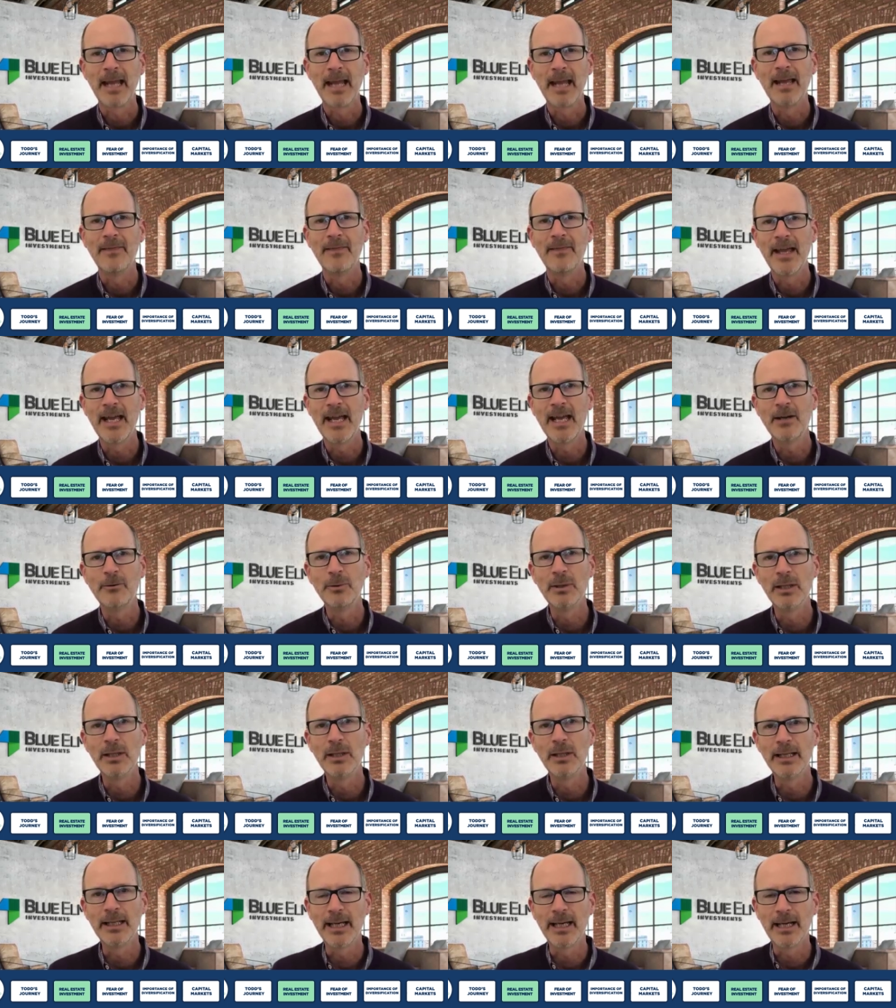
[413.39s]
And they had
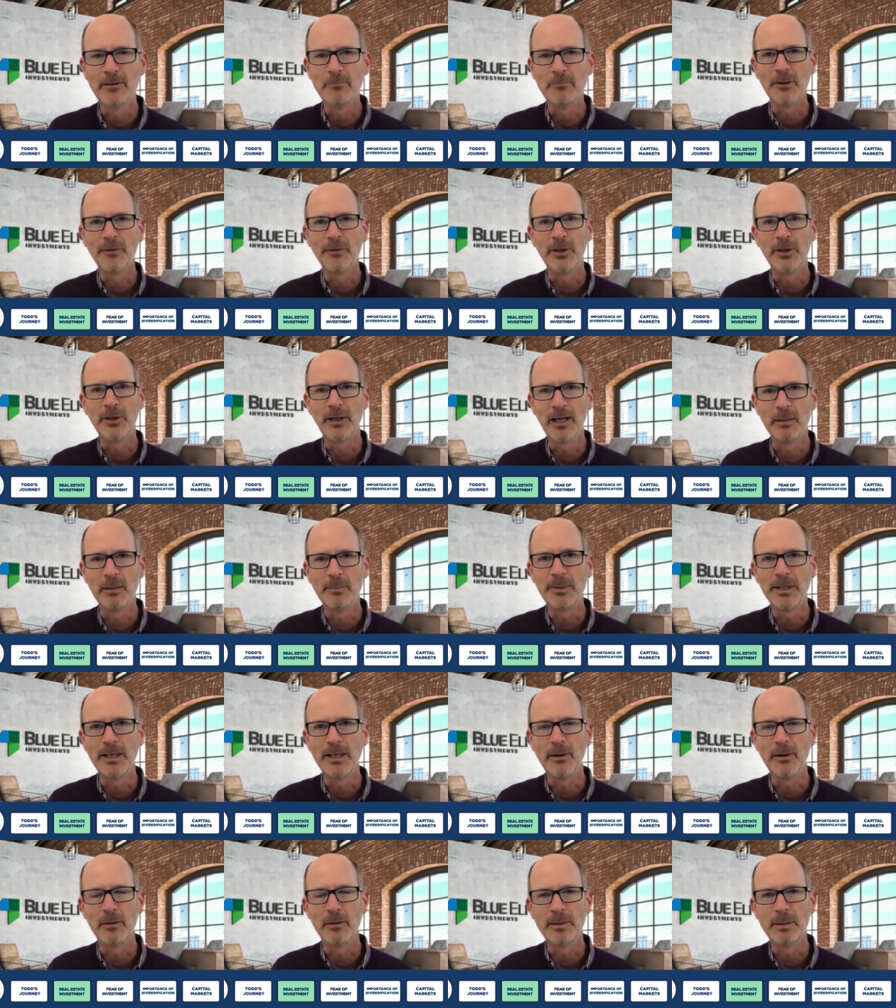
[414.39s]
really kind of built their
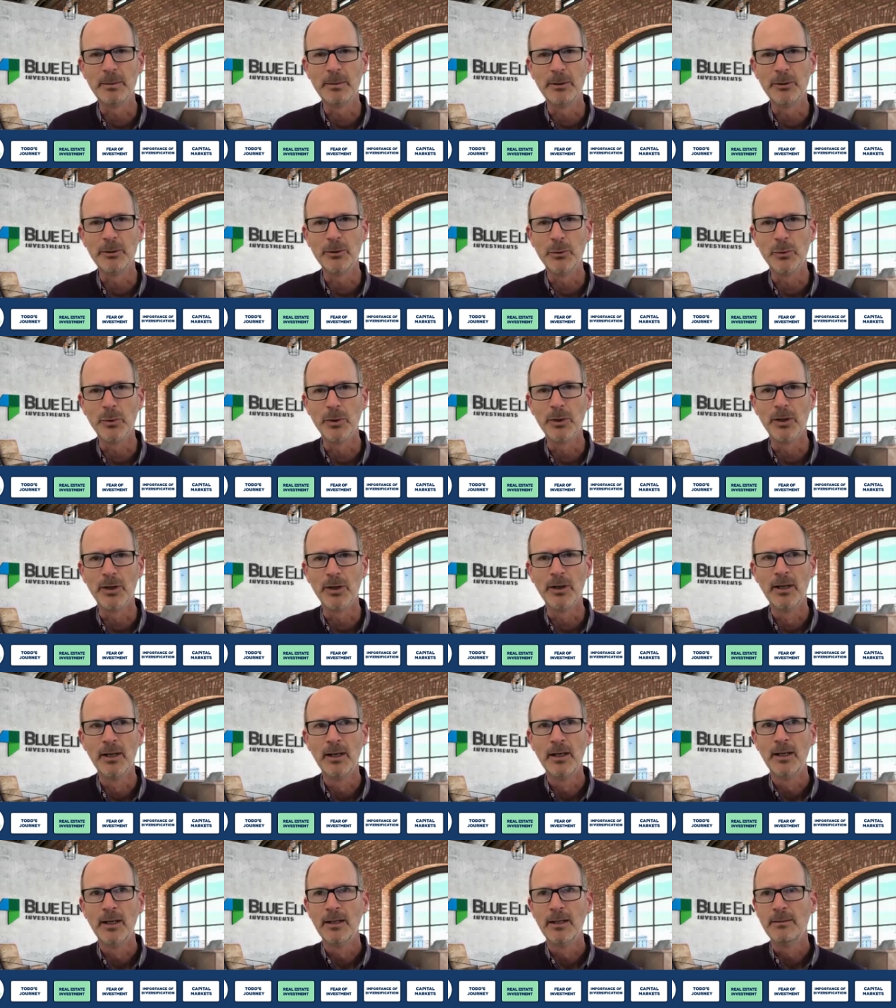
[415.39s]
company around people who
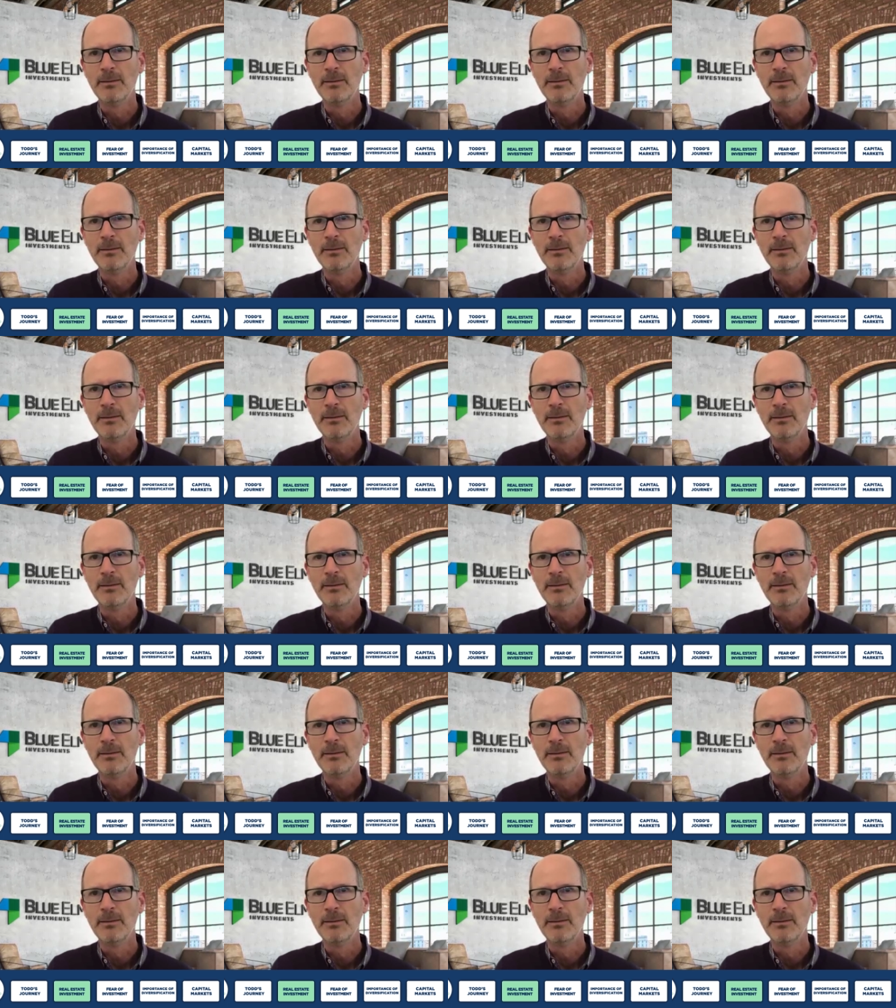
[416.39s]
were